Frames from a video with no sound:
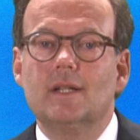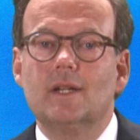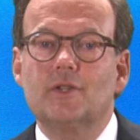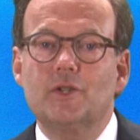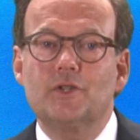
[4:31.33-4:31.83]

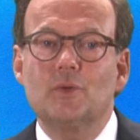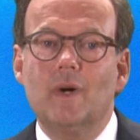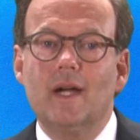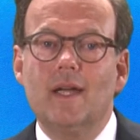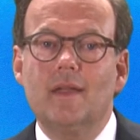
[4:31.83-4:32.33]
in such a
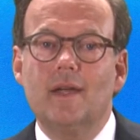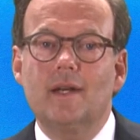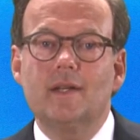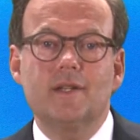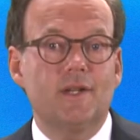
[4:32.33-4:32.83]
way that
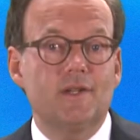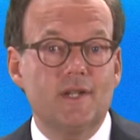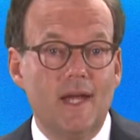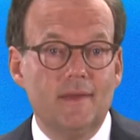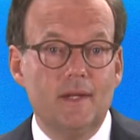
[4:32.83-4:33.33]
it has
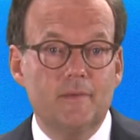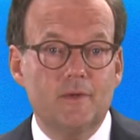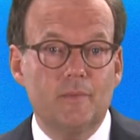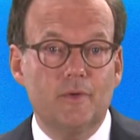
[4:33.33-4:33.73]
incentives